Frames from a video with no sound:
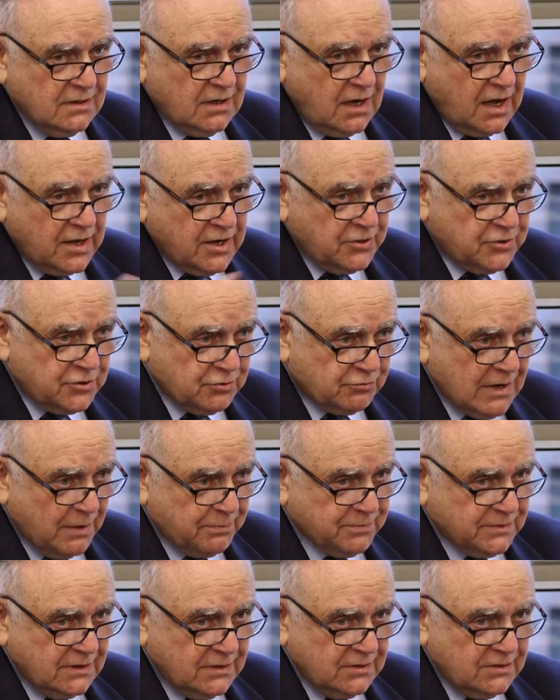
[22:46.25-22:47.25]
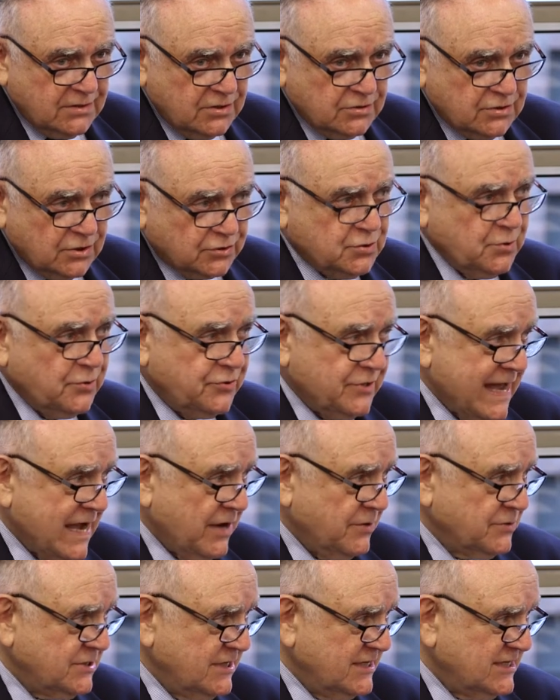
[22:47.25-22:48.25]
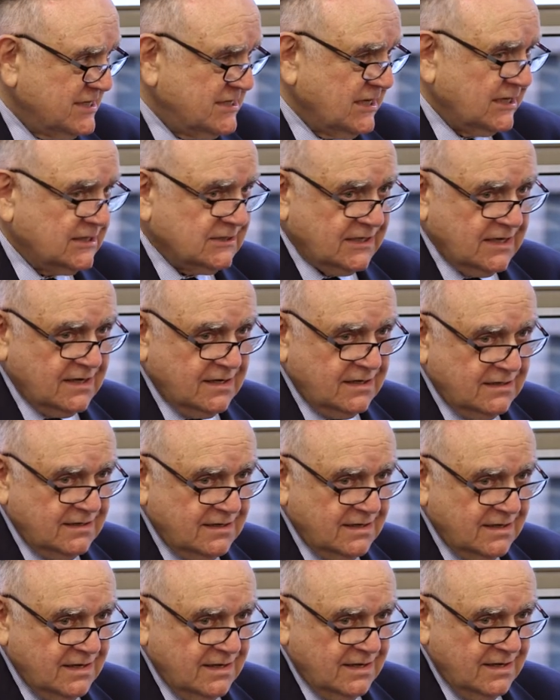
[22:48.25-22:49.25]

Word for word: uninterrupted, to 2016